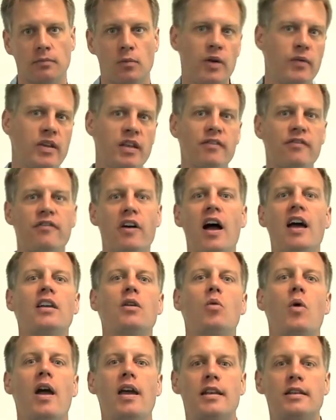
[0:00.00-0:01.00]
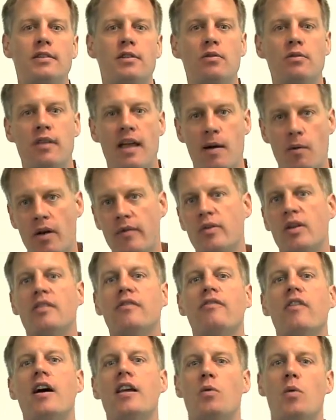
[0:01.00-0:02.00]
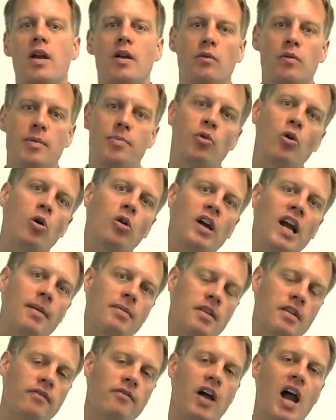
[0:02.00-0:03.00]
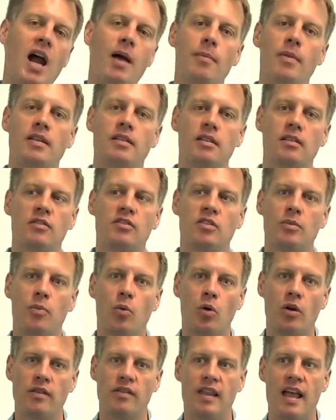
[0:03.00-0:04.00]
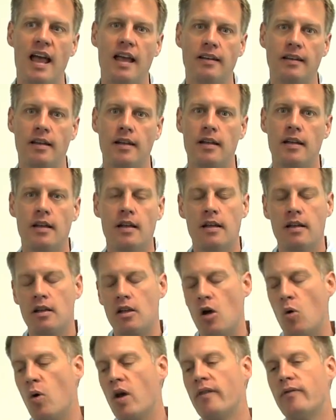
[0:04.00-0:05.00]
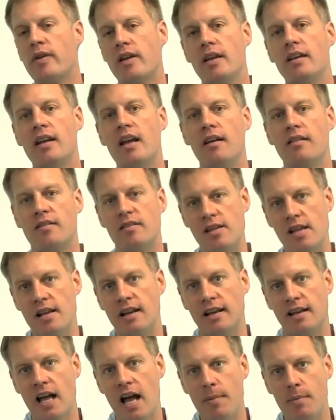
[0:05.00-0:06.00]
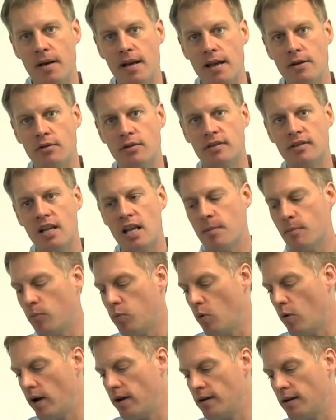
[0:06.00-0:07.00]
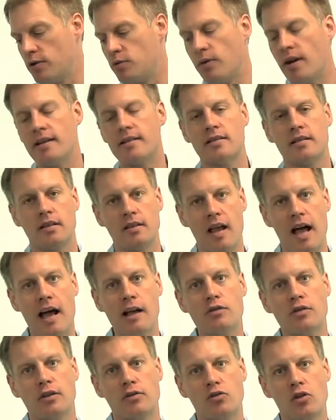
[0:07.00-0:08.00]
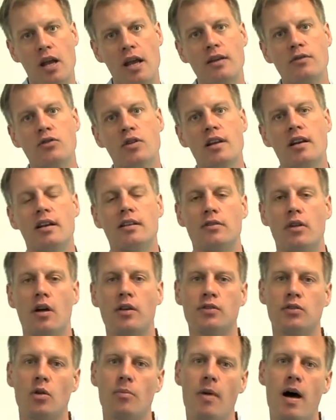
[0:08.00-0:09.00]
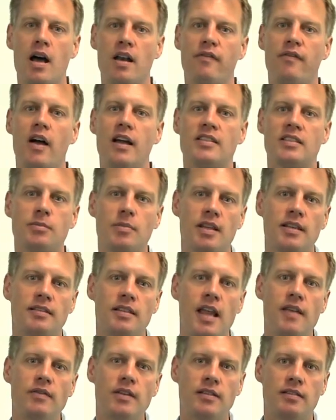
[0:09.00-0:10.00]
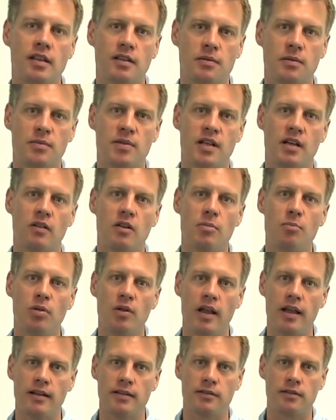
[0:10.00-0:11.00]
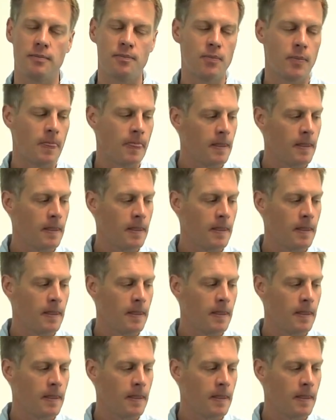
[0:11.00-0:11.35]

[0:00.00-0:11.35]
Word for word: What if we can find a way to do that? What if we can find a way to reprogram the environment to support that? You know, what if we can, in a combination standpoint, address the logic change in and also modify some of the safety systems that are in place?